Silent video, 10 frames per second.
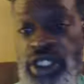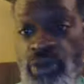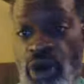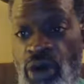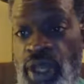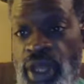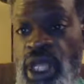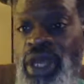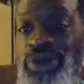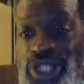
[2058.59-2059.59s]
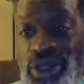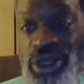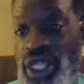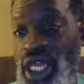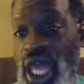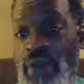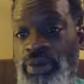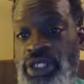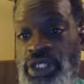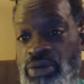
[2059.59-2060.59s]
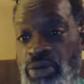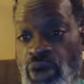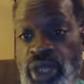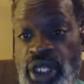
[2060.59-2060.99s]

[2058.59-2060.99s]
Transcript: moment because everything happens in the moment.